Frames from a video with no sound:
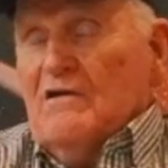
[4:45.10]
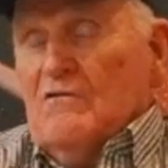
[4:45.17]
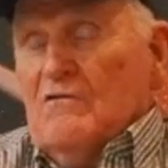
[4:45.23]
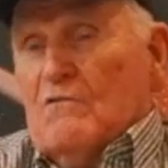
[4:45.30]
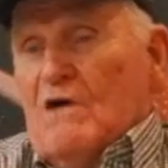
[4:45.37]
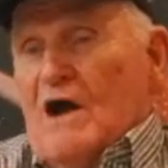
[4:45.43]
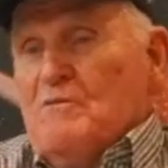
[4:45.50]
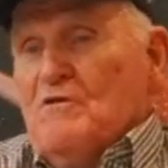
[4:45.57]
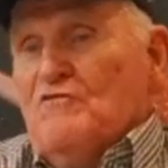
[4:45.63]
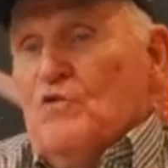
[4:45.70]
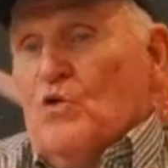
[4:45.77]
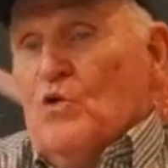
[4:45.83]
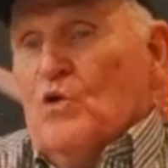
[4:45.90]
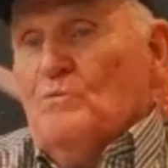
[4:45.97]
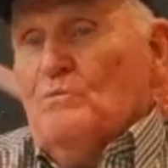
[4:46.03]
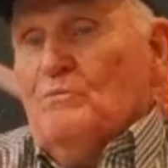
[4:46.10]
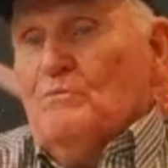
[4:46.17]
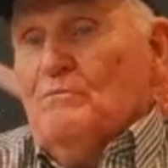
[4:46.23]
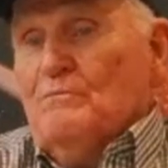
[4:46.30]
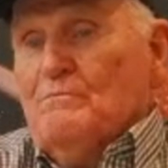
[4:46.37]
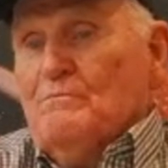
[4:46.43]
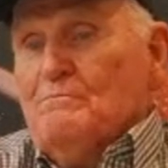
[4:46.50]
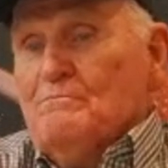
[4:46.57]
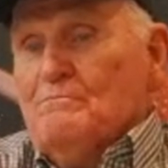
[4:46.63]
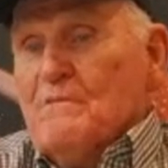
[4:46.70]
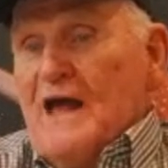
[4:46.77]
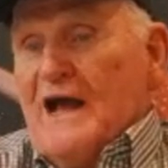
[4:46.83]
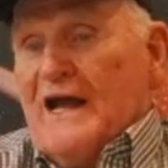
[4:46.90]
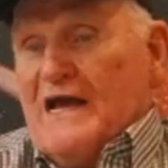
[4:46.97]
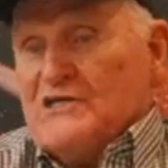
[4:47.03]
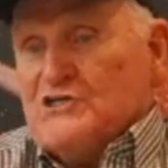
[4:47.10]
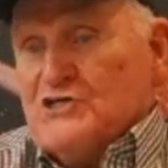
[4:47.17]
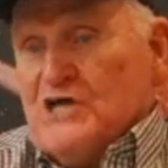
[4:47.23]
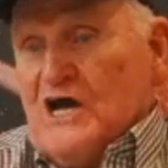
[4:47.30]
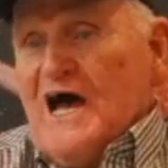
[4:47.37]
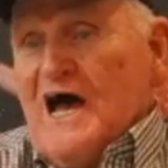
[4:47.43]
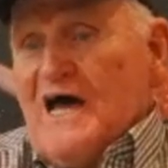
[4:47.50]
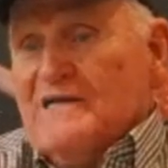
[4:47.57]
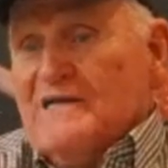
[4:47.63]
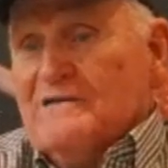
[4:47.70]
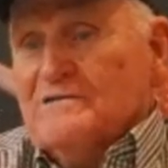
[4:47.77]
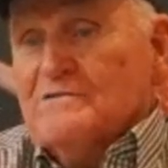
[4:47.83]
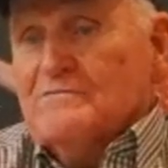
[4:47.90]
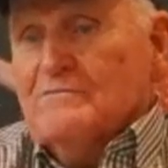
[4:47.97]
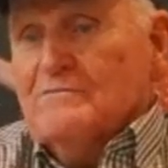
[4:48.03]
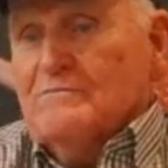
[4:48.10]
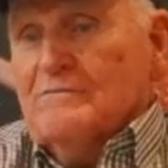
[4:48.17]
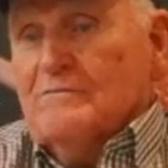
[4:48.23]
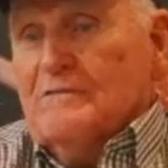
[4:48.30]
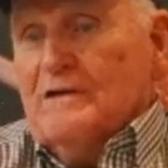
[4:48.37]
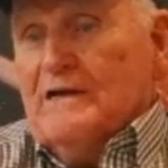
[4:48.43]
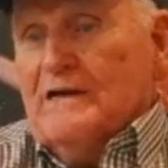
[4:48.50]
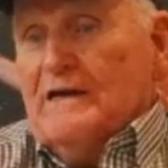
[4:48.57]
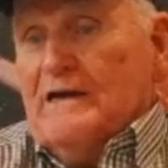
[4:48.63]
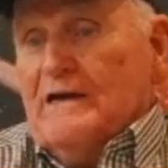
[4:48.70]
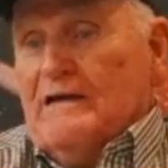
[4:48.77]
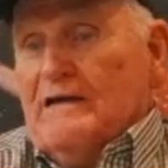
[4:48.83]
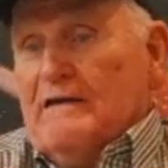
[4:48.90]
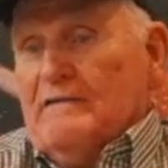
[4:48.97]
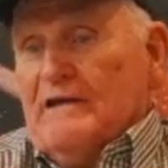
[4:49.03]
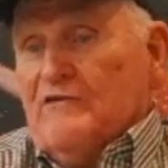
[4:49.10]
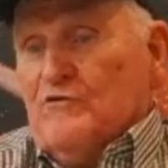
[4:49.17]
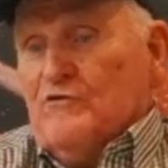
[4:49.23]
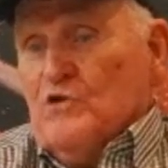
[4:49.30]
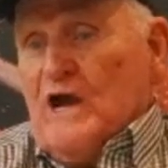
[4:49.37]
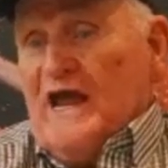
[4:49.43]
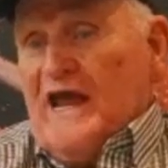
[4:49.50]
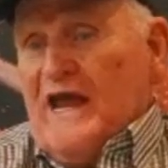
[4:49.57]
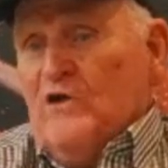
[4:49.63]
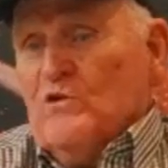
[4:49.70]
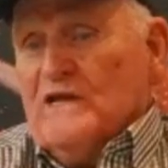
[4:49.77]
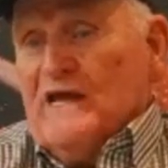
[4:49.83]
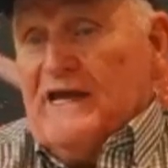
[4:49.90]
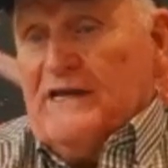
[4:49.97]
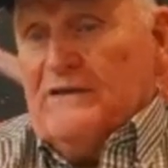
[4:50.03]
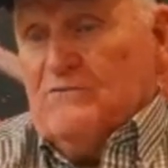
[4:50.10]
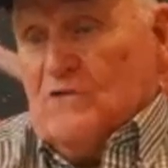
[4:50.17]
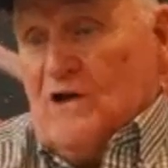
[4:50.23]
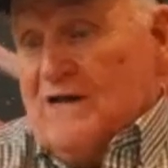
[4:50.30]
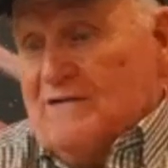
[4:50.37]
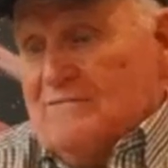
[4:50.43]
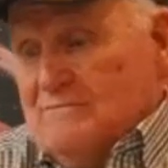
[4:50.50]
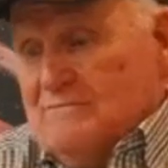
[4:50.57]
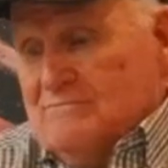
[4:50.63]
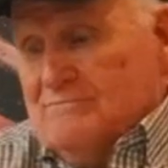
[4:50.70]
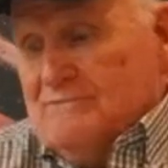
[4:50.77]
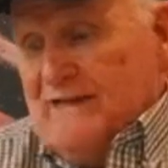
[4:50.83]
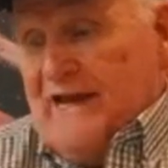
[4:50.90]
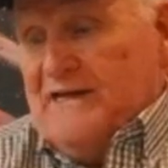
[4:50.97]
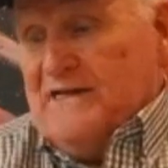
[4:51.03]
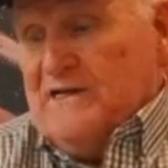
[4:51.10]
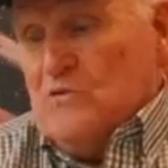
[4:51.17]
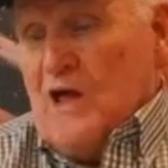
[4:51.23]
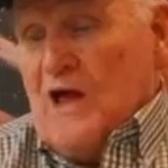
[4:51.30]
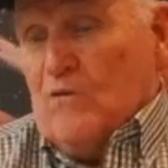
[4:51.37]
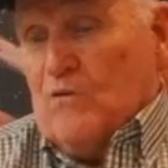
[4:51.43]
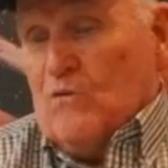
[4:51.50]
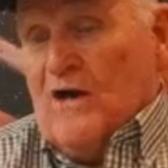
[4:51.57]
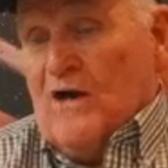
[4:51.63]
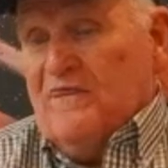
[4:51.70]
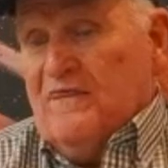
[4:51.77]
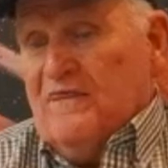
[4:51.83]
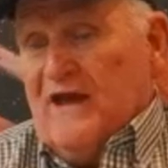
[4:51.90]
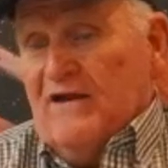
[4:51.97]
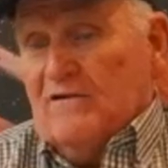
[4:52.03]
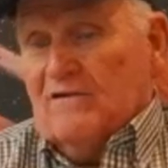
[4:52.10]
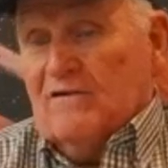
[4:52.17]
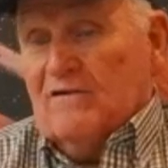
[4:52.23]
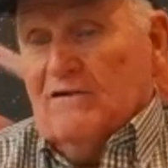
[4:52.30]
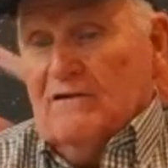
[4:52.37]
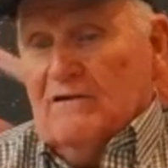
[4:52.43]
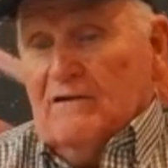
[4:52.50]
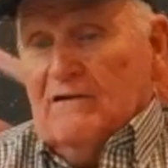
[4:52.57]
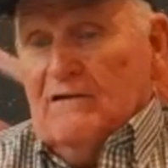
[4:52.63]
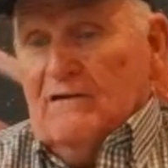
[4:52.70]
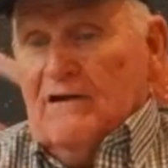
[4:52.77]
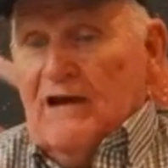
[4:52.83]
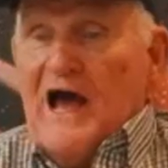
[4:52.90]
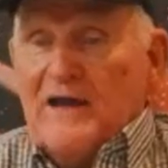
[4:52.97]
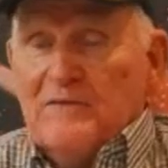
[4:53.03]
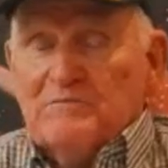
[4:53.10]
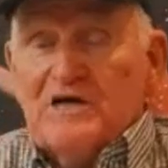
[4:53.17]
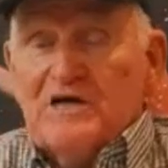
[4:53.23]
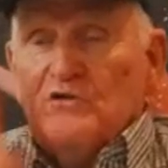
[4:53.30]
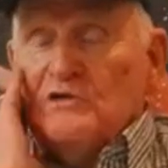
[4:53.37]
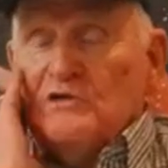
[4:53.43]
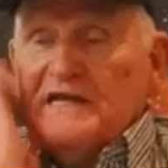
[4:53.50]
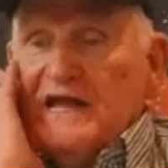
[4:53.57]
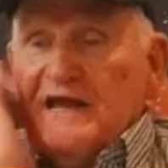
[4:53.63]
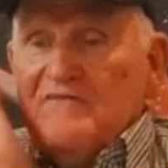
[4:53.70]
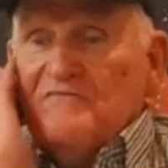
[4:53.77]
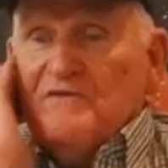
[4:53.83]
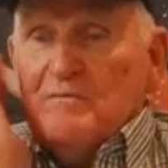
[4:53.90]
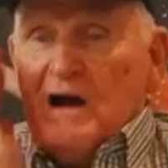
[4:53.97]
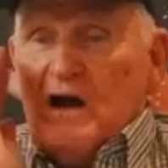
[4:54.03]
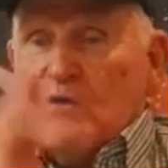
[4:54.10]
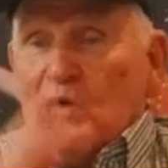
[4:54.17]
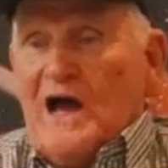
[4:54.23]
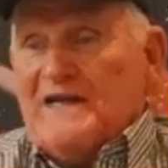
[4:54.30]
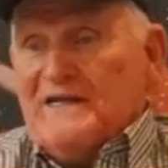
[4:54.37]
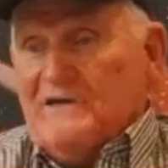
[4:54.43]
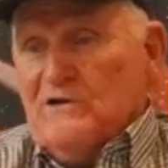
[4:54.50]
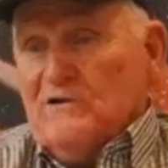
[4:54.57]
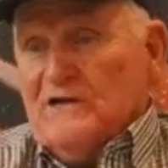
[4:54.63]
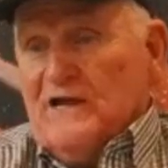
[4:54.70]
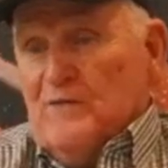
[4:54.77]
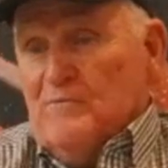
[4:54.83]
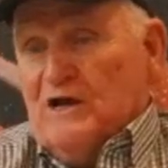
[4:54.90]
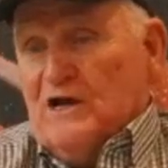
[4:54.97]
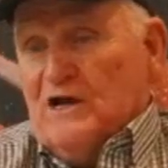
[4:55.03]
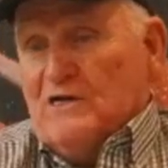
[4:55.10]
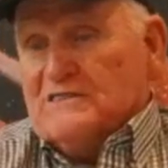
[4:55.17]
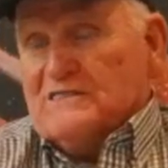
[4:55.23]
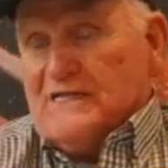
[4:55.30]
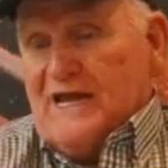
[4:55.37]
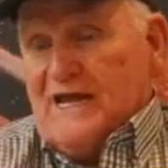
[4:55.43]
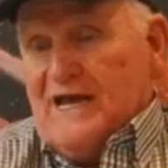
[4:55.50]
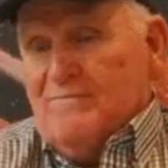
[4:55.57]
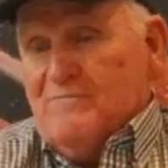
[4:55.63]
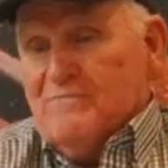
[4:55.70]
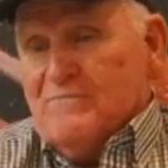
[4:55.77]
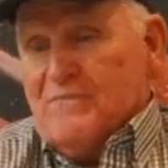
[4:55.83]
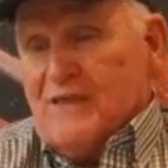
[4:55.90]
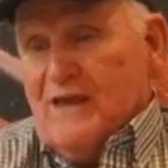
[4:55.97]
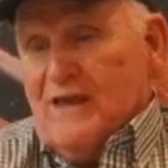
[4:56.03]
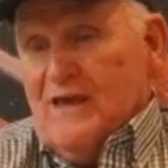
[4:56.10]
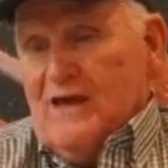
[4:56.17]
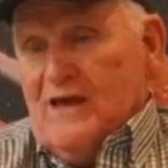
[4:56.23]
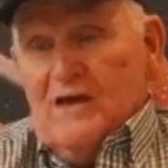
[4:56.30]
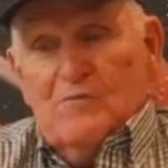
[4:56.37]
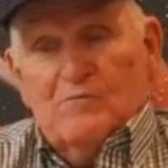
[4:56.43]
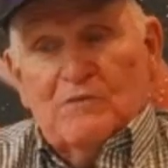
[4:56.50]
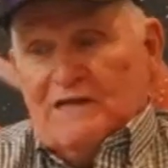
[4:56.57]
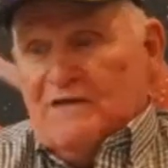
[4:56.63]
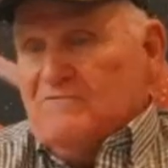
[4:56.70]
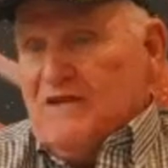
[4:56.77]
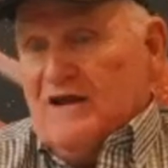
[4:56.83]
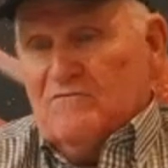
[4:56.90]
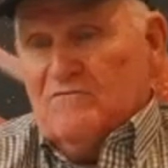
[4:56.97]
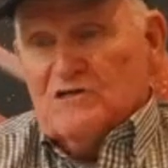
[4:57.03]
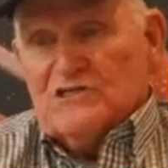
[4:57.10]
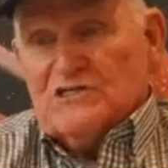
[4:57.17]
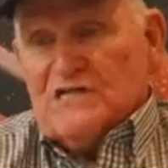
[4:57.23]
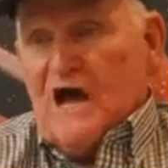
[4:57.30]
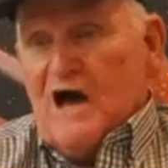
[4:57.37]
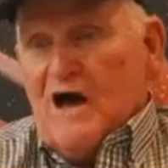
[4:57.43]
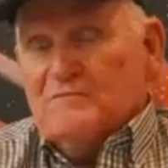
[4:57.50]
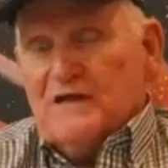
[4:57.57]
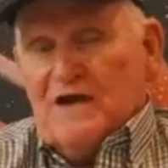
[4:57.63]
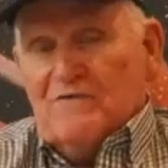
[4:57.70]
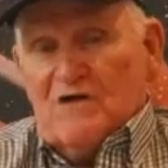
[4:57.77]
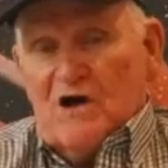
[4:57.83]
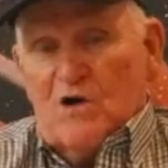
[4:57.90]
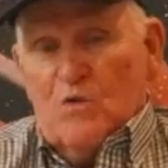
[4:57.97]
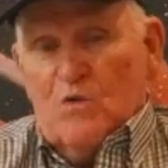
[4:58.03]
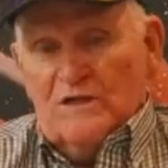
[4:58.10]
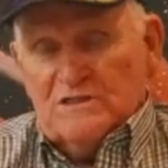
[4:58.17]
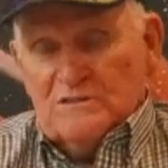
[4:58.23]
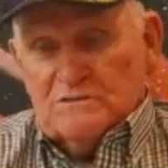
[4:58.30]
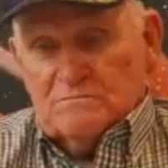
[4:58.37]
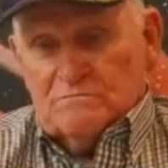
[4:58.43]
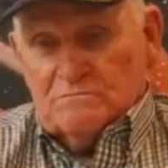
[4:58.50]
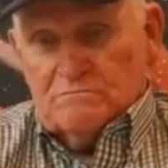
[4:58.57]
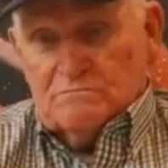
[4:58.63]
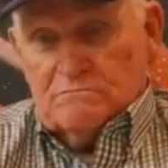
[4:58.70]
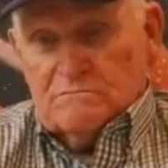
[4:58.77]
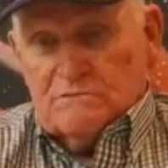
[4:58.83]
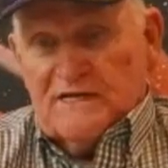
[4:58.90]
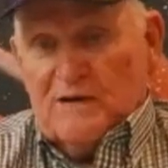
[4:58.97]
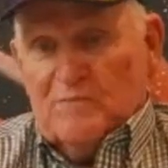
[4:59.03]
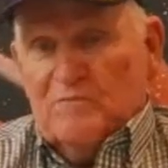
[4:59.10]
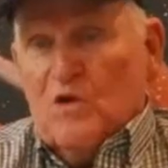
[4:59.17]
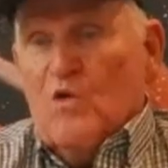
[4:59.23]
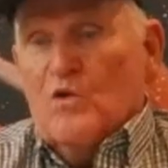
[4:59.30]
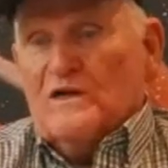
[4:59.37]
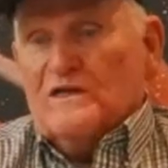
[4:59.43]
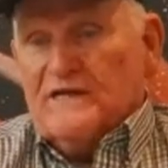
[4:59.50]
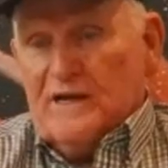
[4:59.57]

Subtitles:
right before I got shot, they threw a hand grenade landed right there. I am totally deaf in my right ear now because of that, but I've never stopped. I've always kept going.